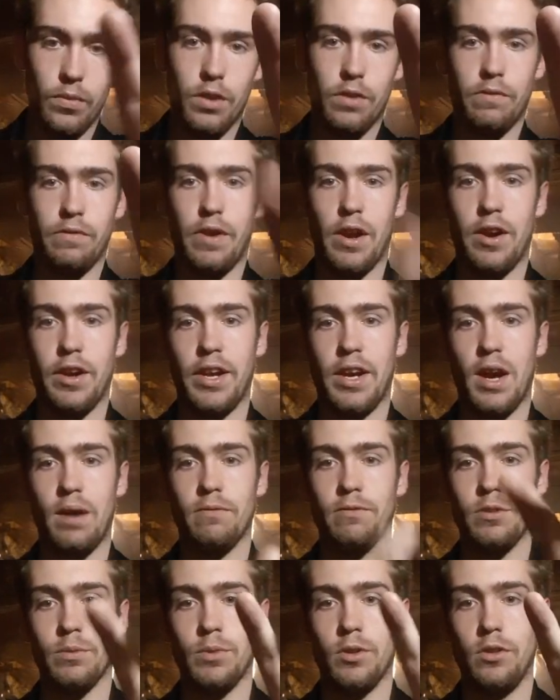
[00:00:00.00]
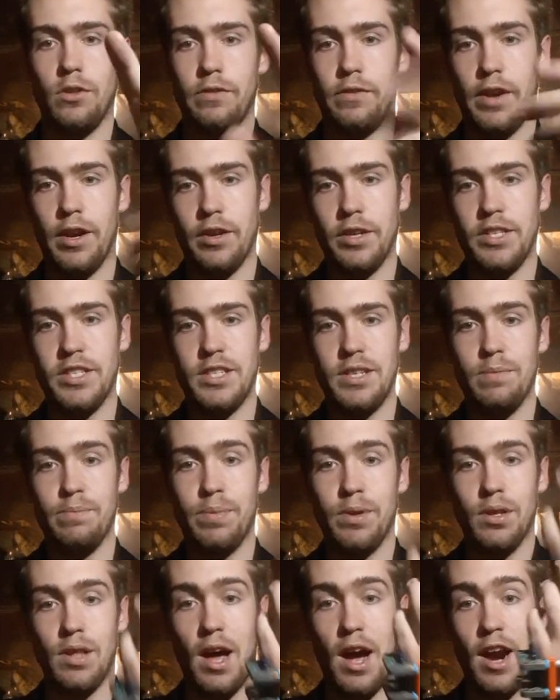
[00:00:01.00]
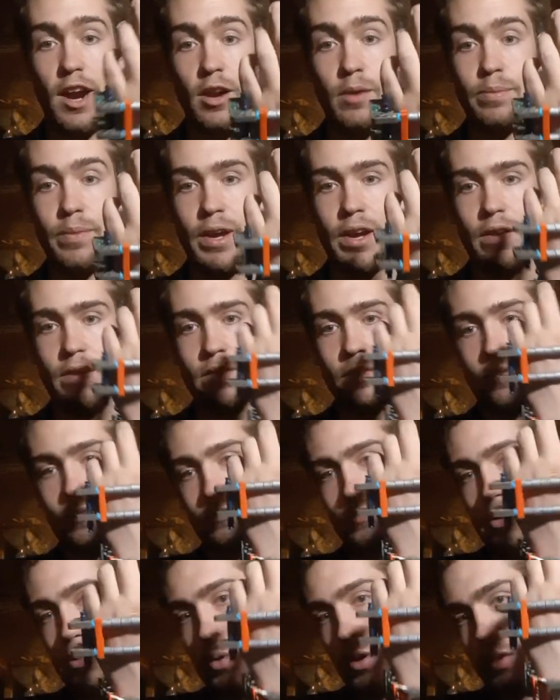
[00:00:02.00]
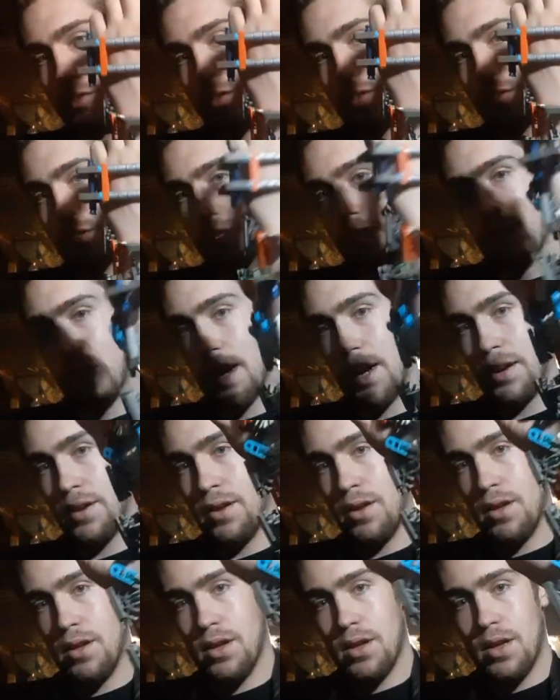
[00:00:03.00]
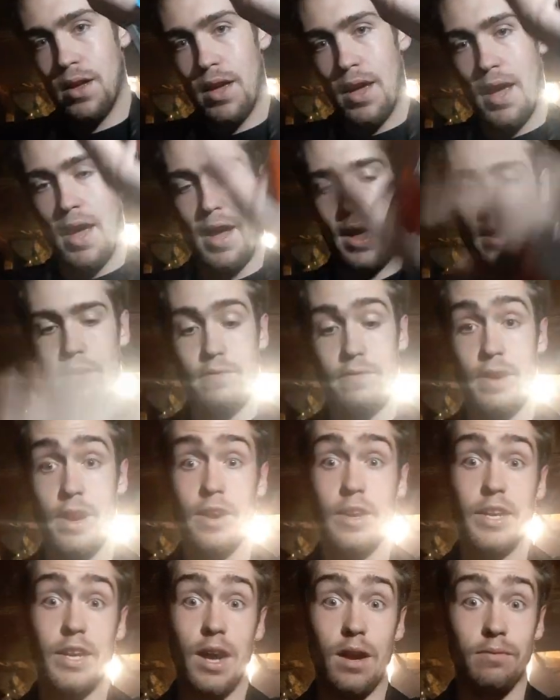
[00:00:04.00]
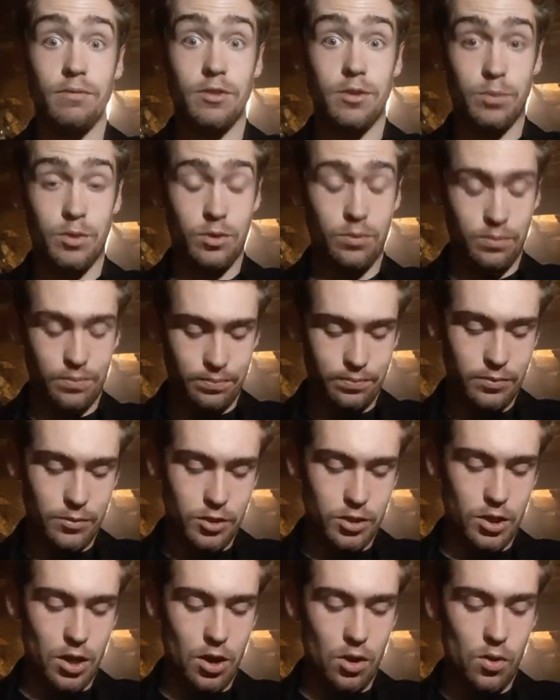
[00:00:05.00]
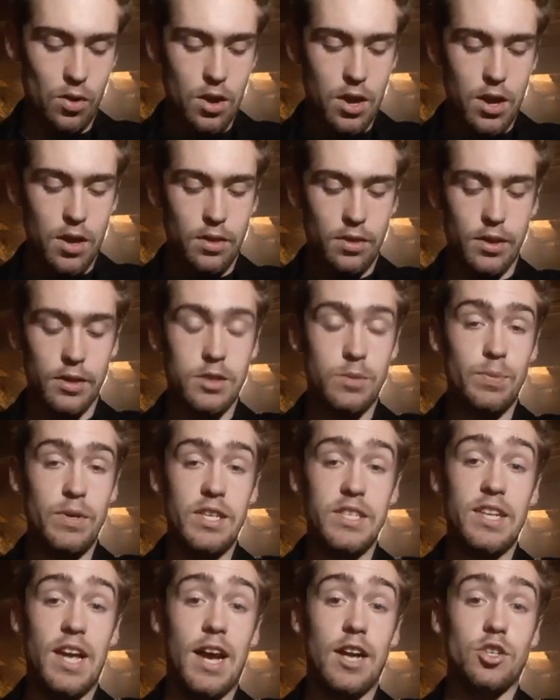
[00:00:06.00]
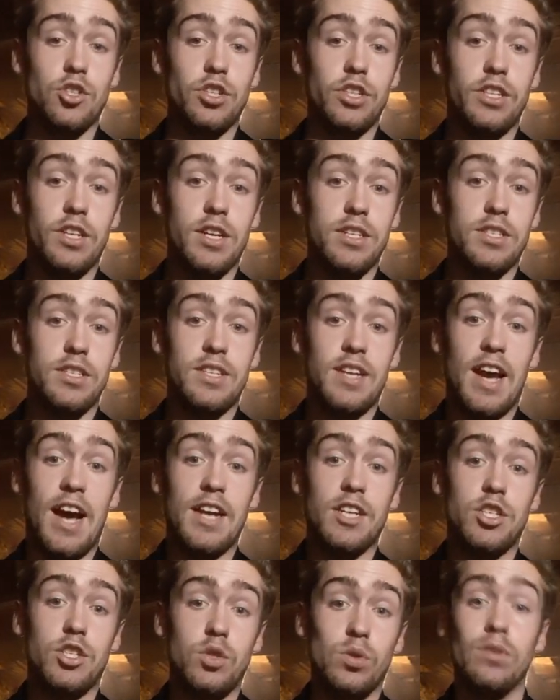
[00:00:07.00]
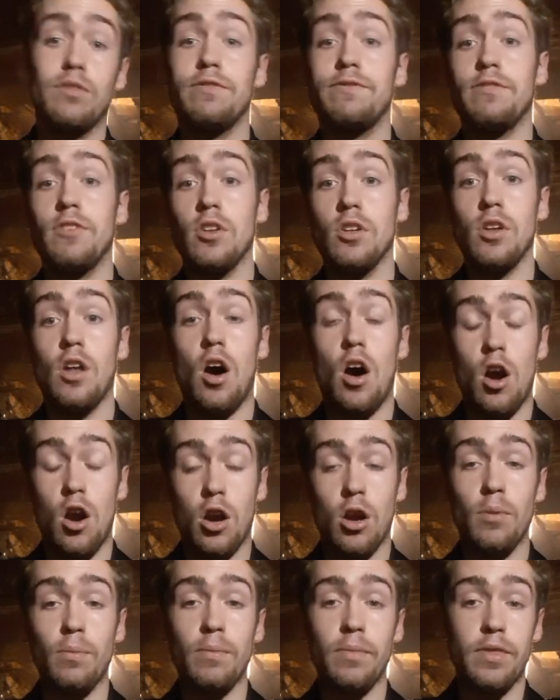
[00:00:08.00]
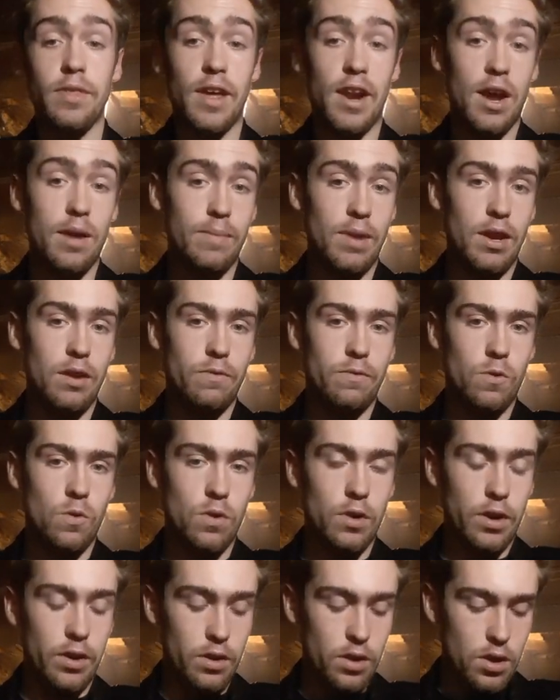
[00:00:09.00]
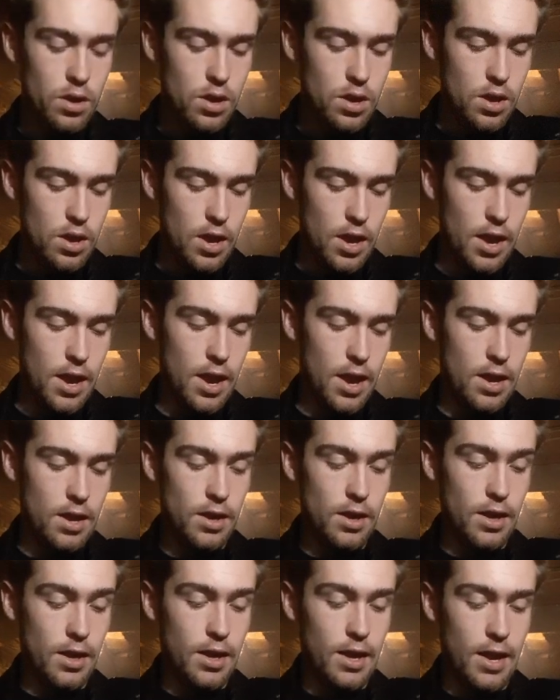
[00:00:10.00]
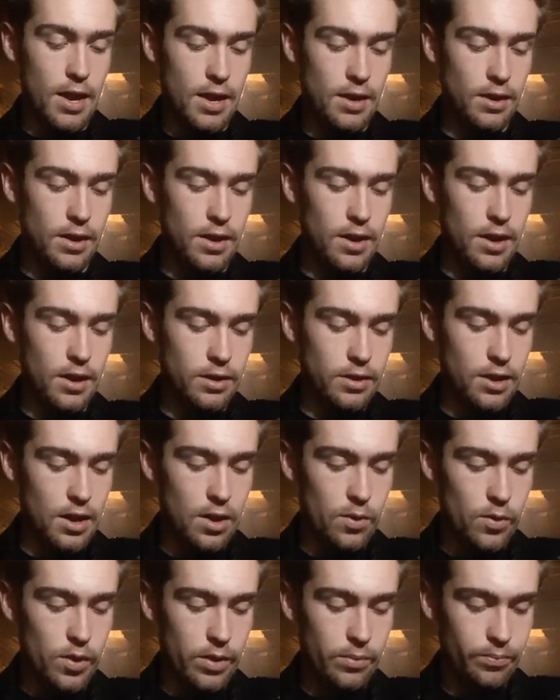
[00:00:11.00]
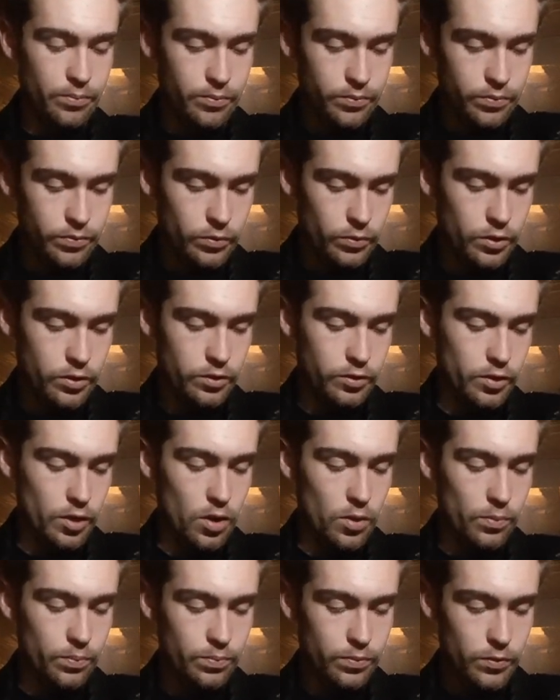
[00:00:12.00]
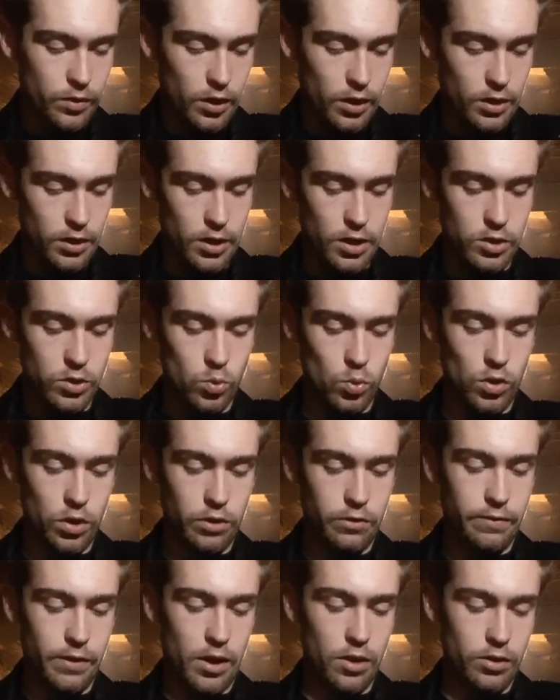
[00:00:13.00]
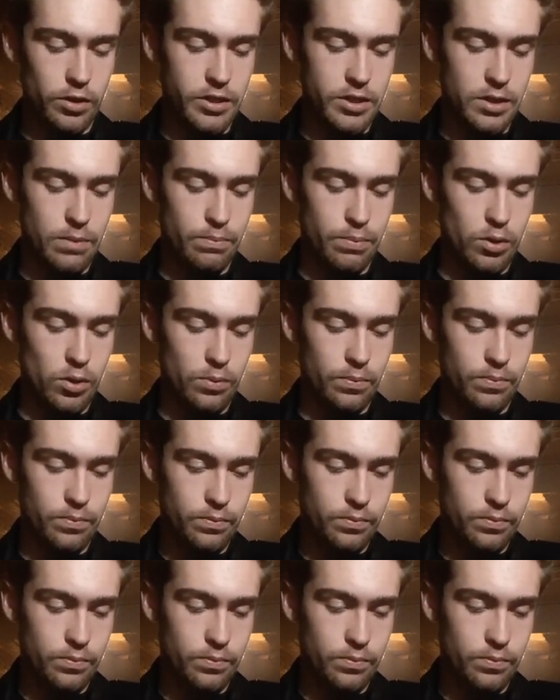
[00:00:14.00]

Very comfortable, very simple Iron Man repulsor design, and very comfortable. So this piece actually does attach to a full arm that I made for it, and it can connect that way. So it does work fairly simple.